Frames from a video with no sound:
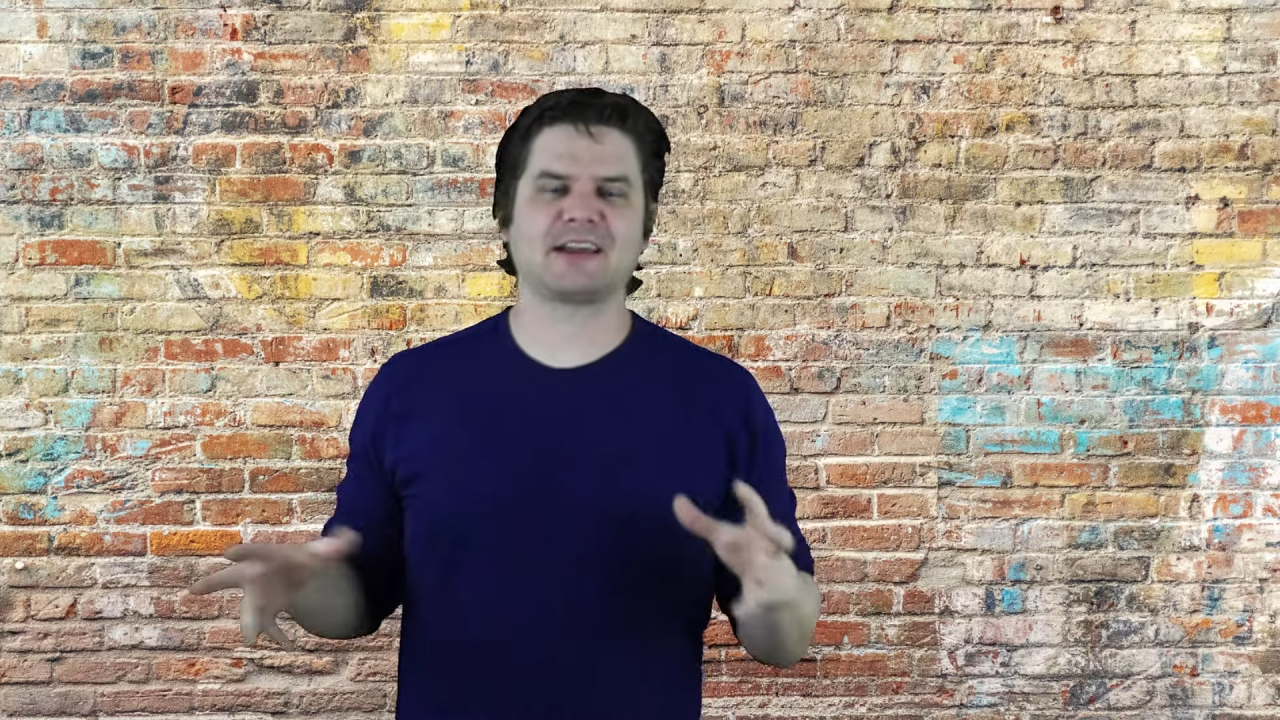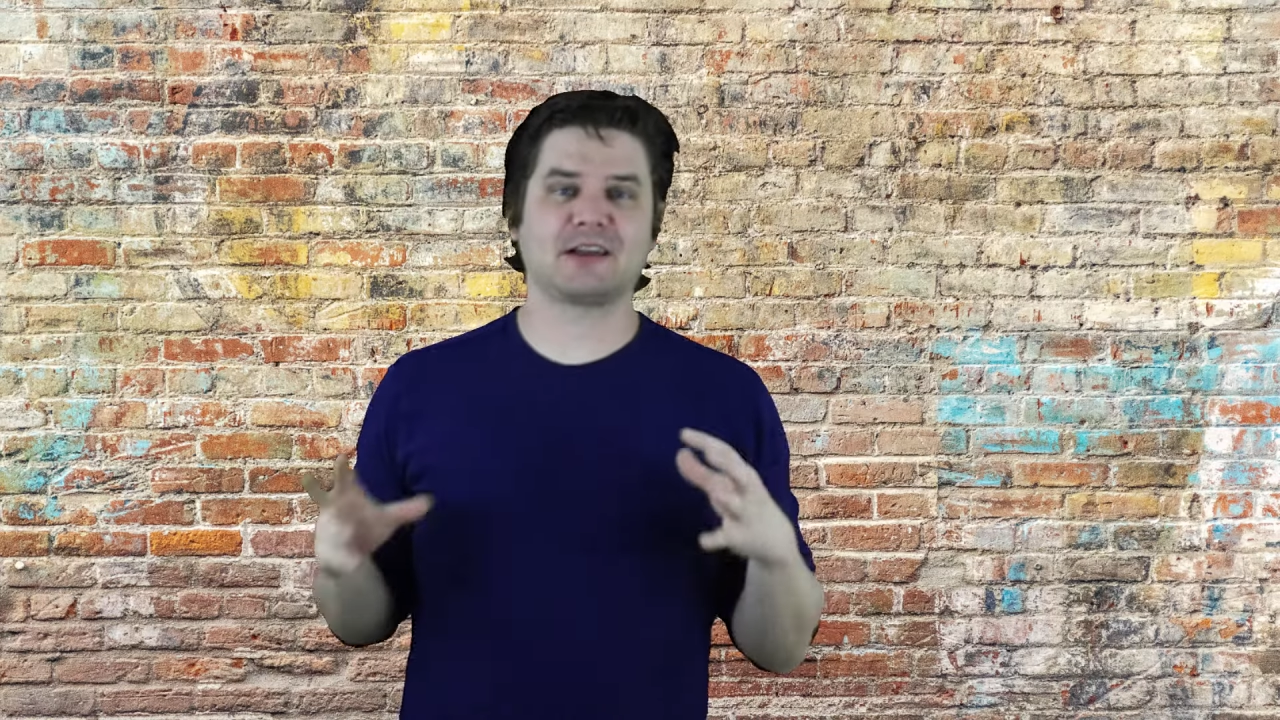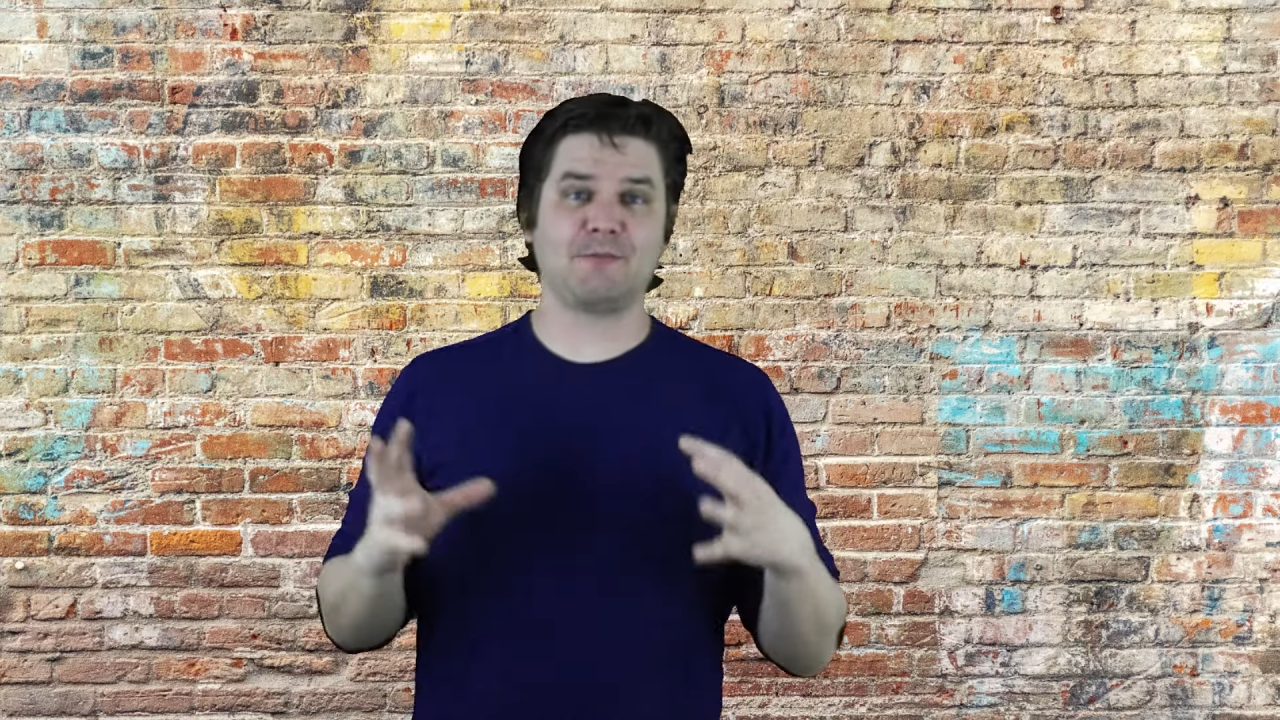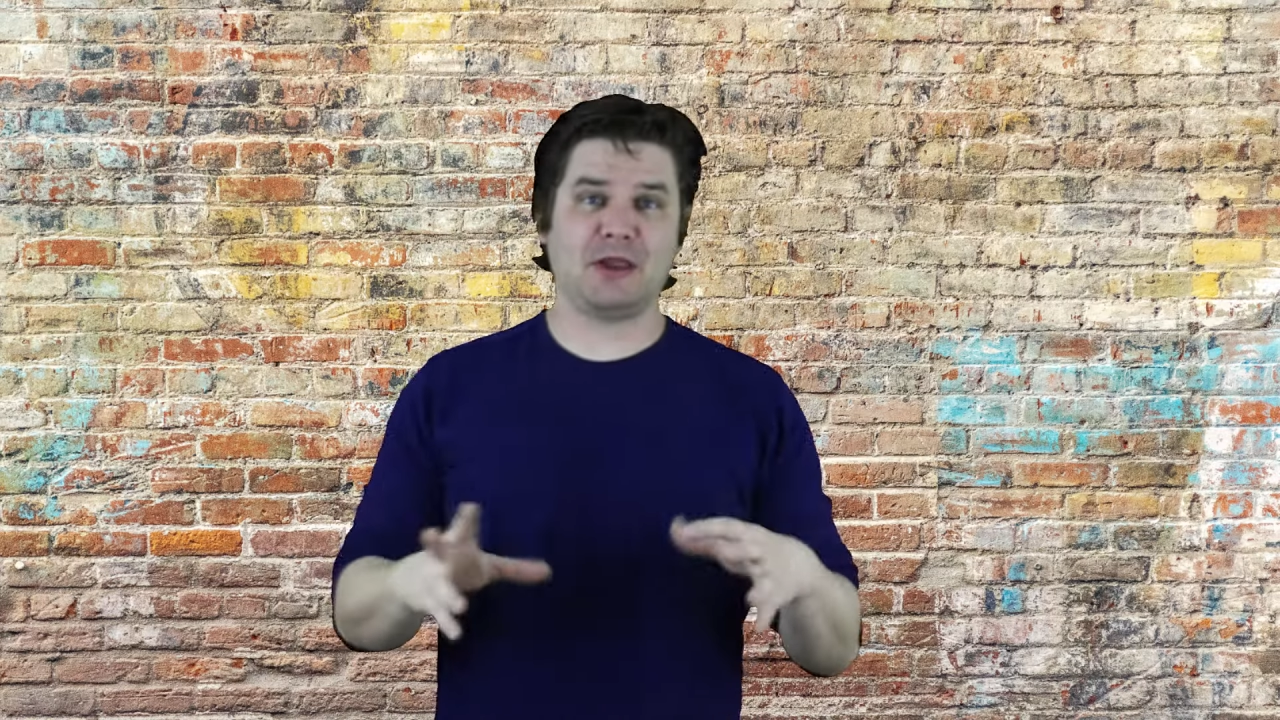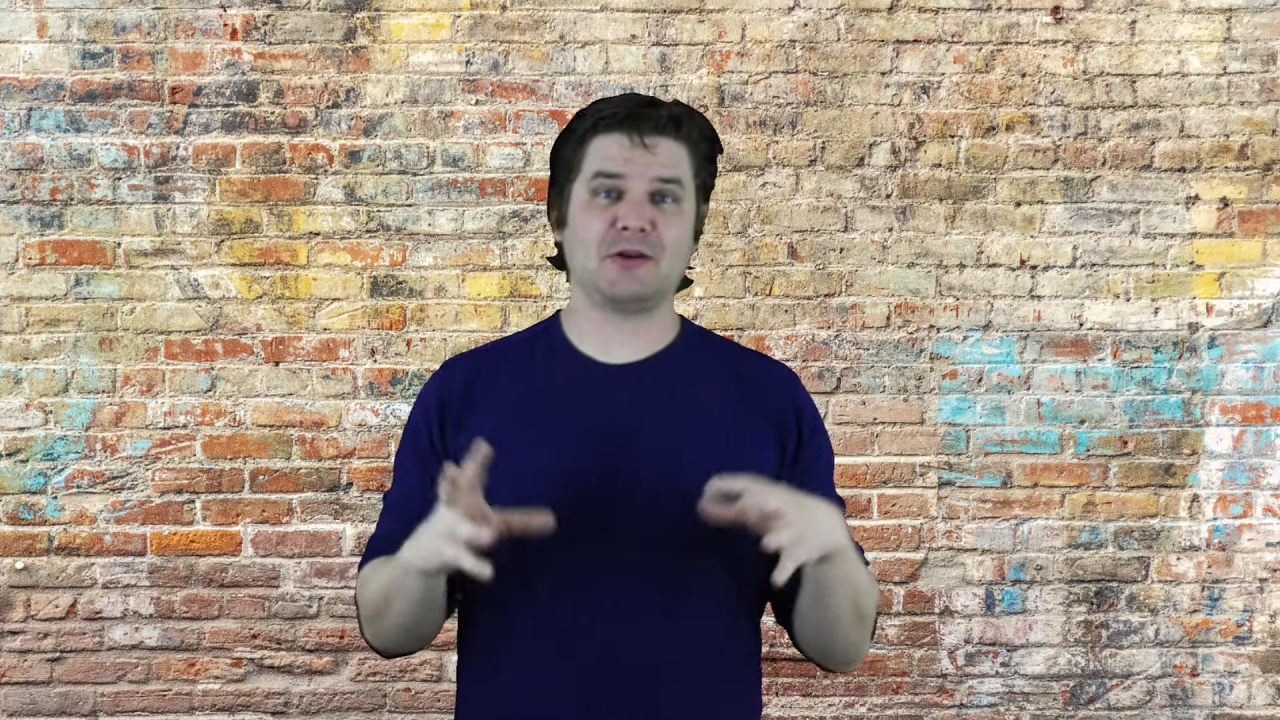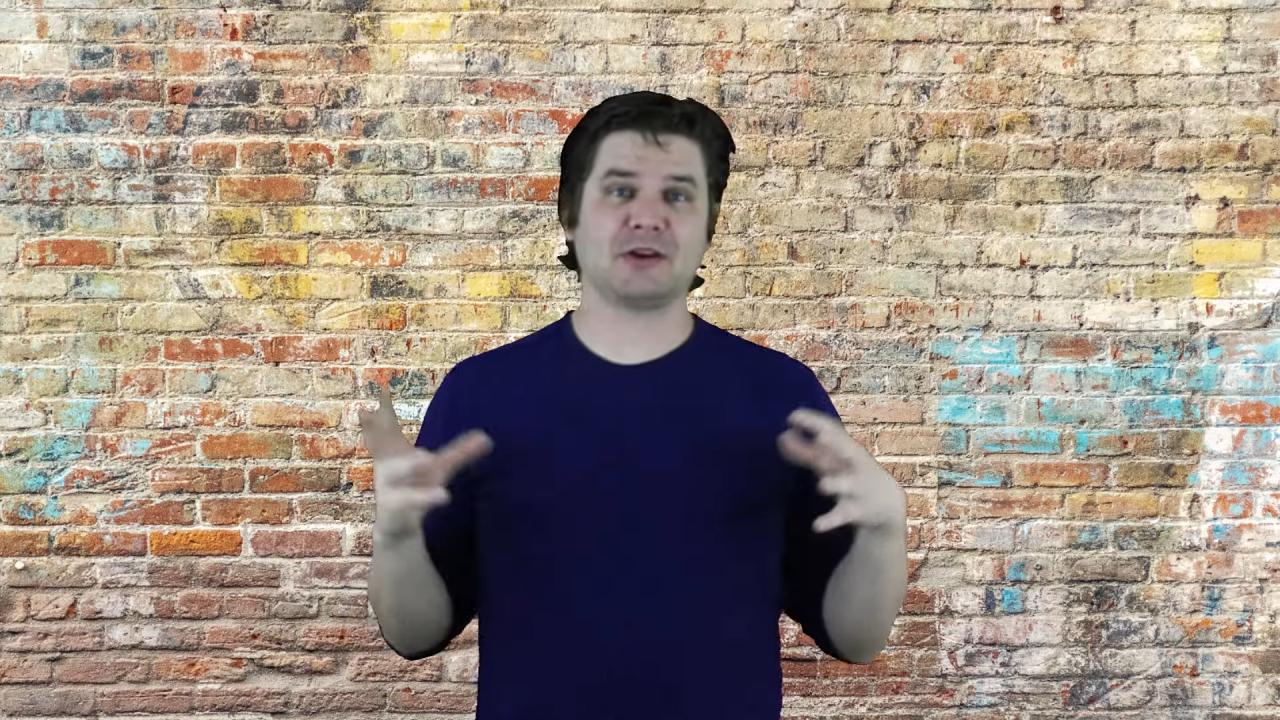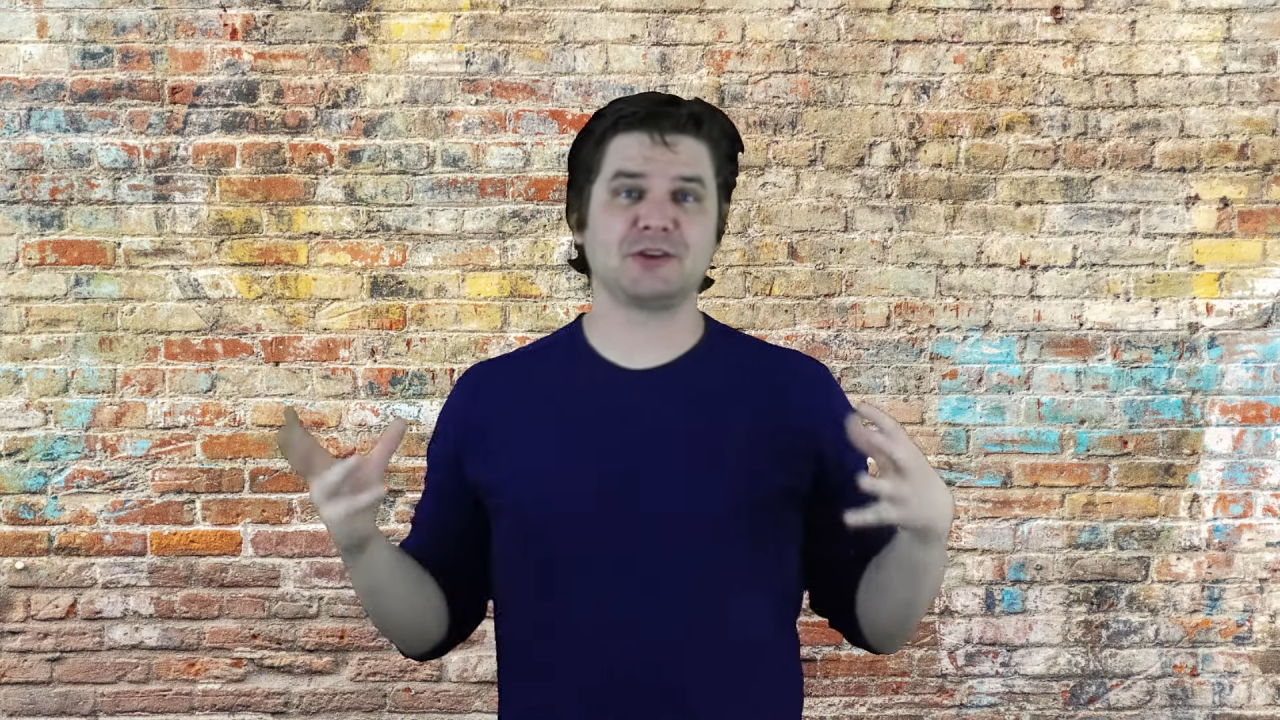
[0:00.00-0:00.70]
a compare and